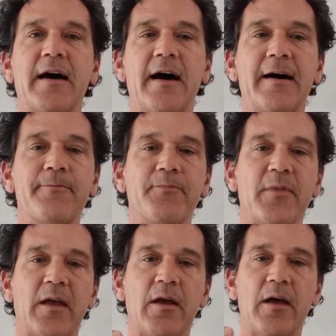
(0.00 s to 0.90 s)

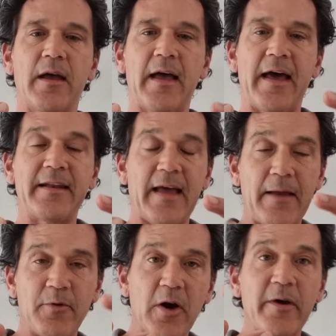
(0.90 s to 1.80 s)

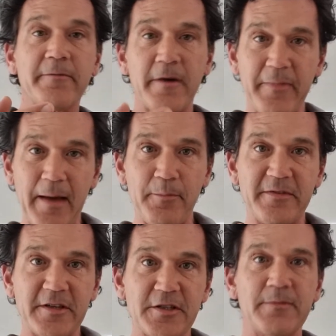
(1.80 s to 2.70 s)
and we're going from that
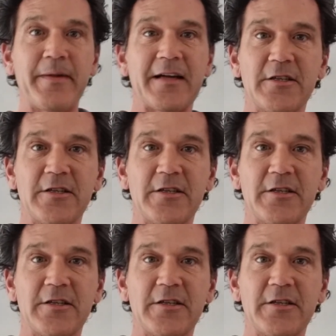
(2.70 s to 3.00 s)
position back